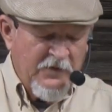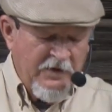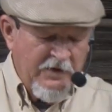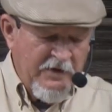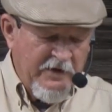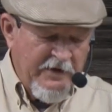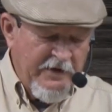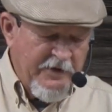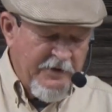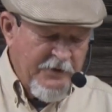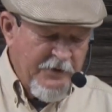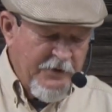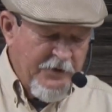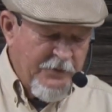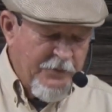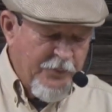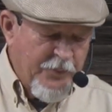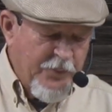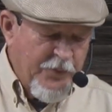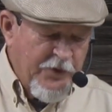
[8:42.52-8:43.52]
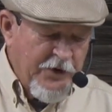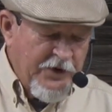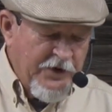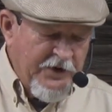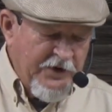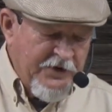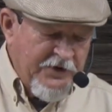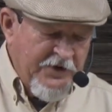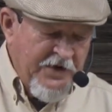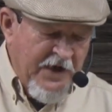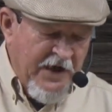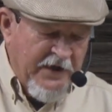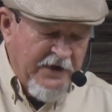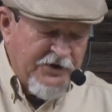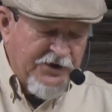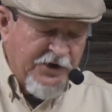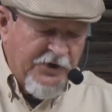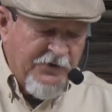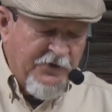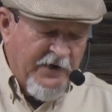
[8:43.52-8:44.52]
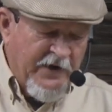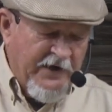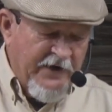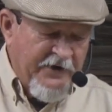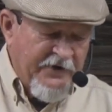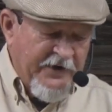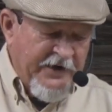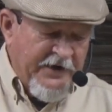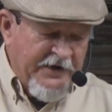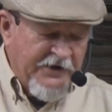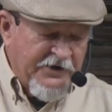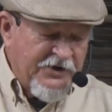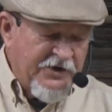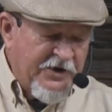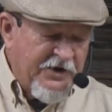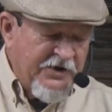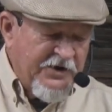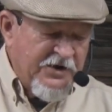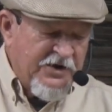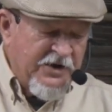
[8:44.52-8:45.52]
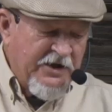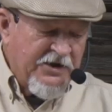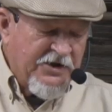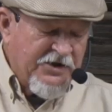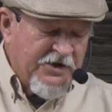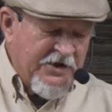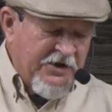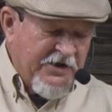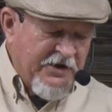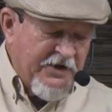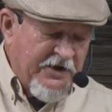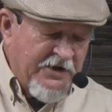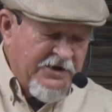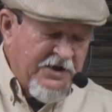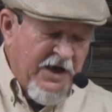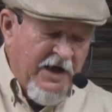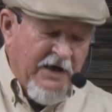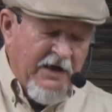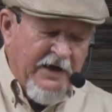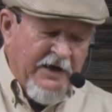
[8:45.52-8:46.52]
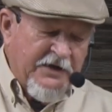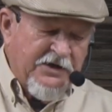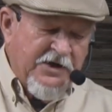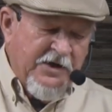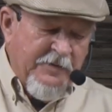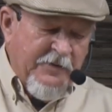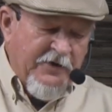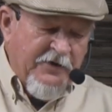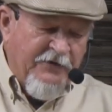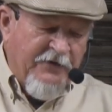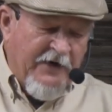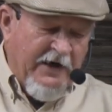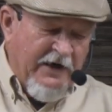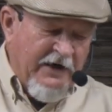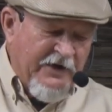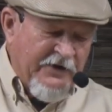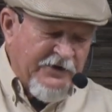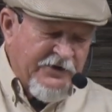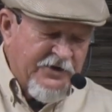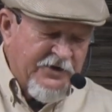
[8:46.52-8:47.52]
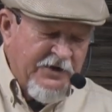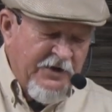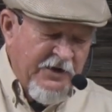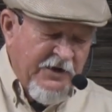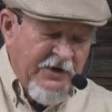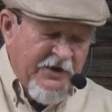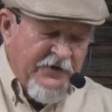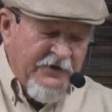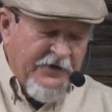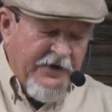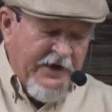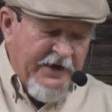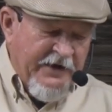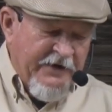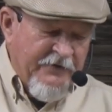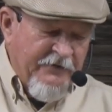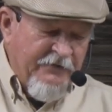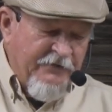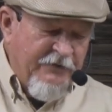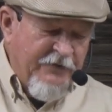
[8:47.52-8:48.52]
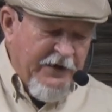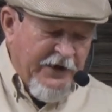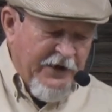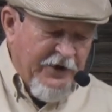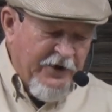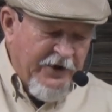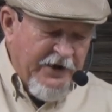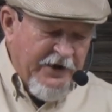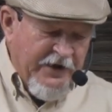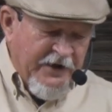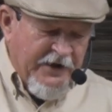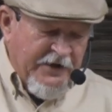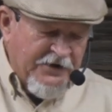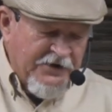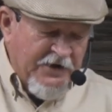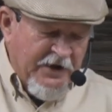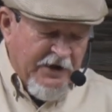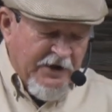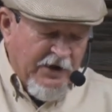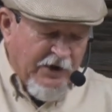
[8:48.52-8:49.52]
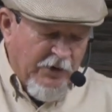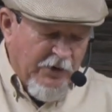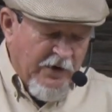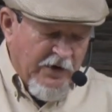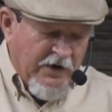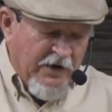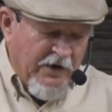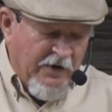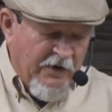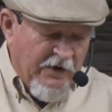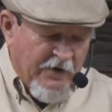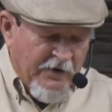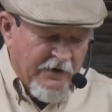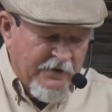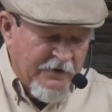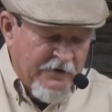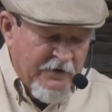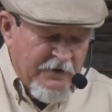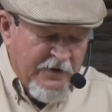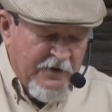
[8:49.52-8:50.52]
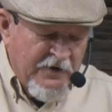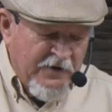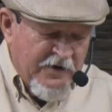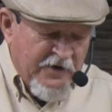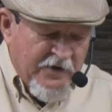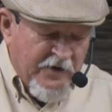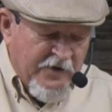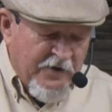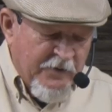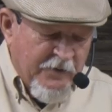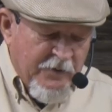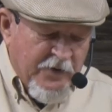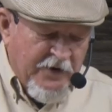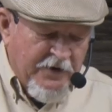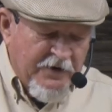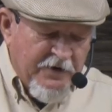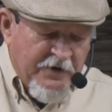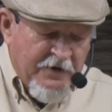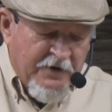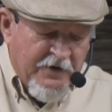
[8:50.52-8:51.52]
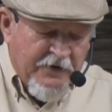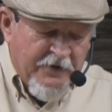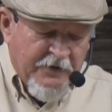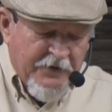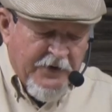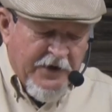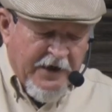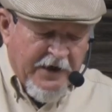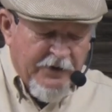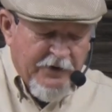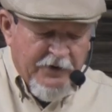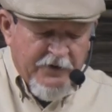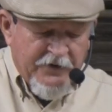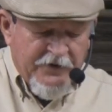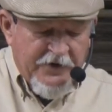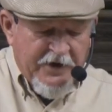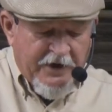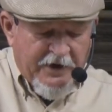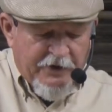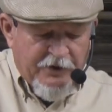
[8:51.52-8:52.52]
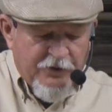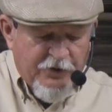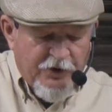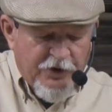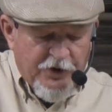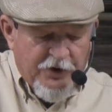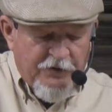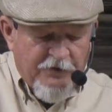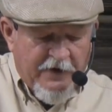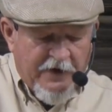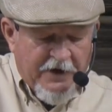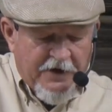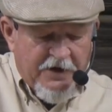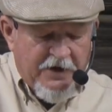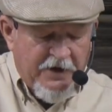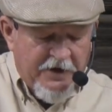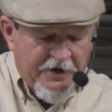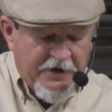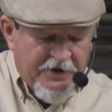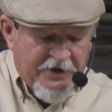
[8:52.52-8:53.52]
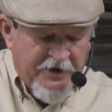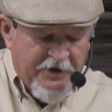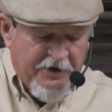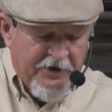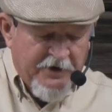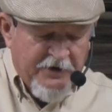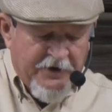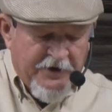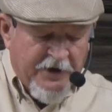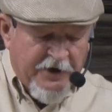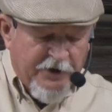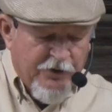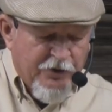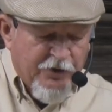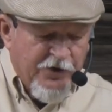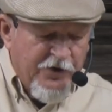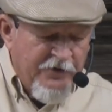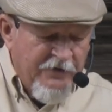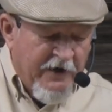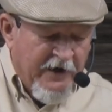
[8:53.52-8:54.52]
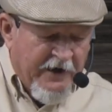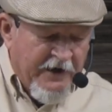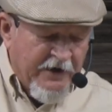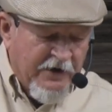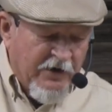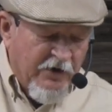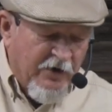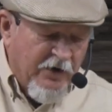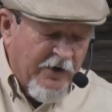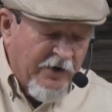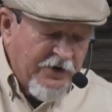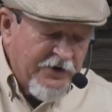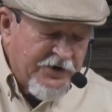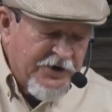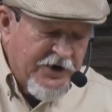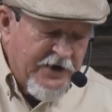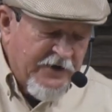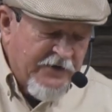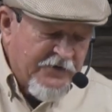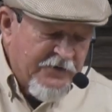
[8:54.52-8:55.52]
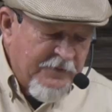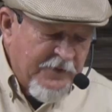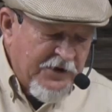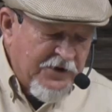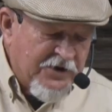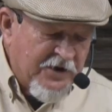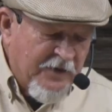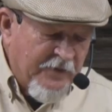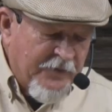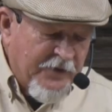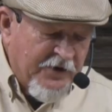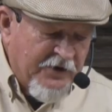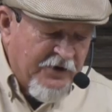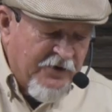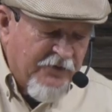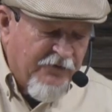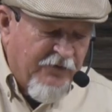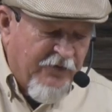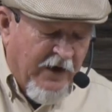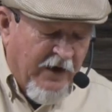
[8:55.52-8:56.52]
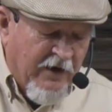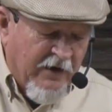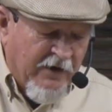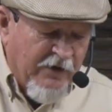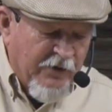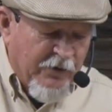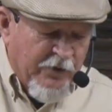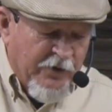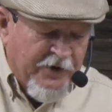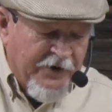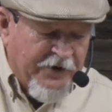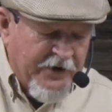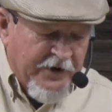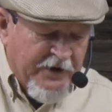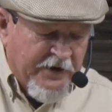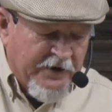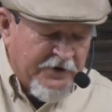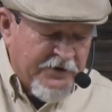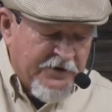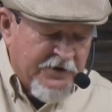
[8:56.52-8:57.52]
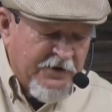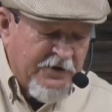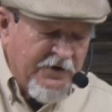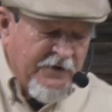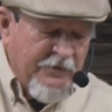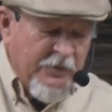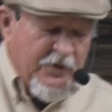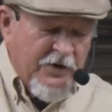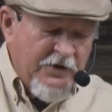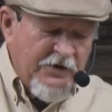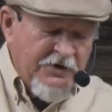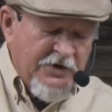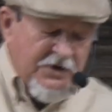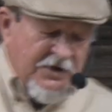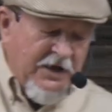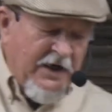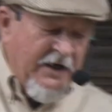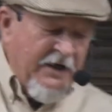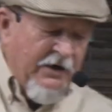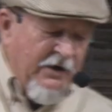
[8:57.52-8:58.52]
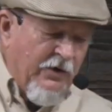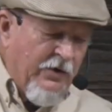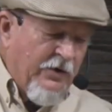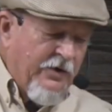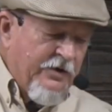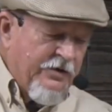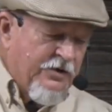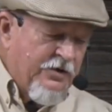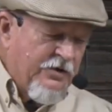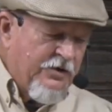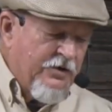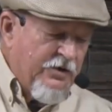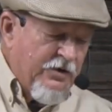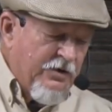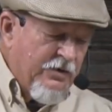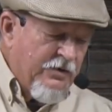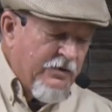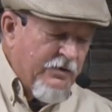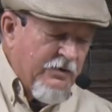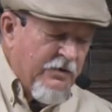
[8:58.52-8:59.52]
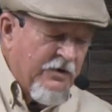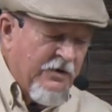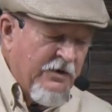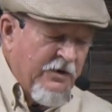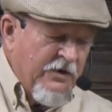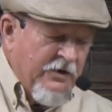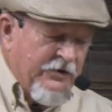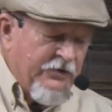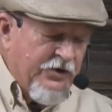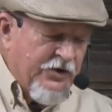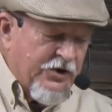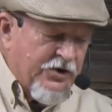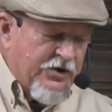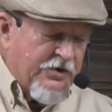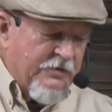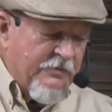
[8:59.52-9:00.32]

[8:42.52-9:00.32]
It's nice and round and it's consistent. It's not like some of the files that vary as they go along. But that groove I cut in there and that groove I enlarged gives me something to follow with this, because it's kind of hard to do just